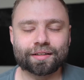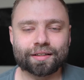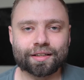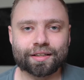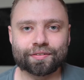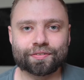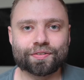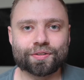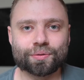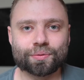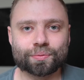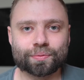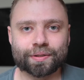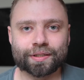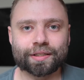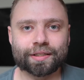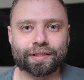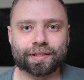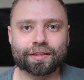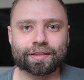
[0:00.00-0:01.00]
if you
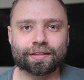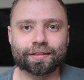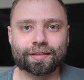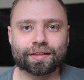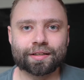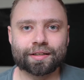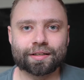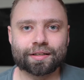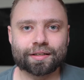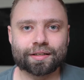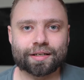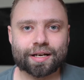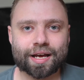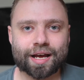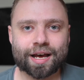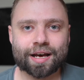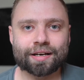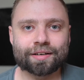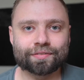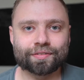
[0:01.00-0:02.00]
really
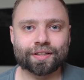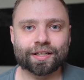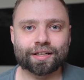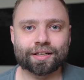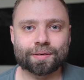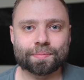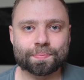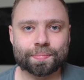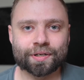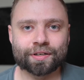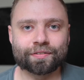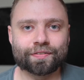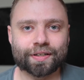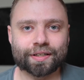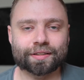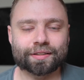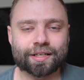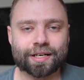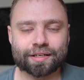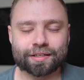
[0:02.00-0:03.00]
have like a
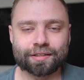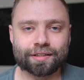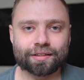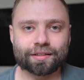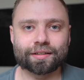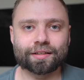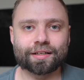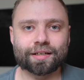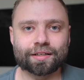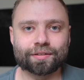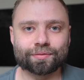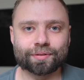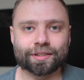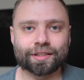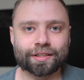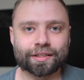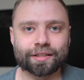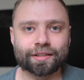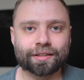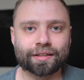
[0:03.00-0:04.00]
perfect technique and
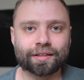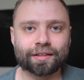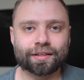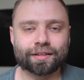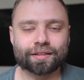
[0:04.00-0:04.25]
really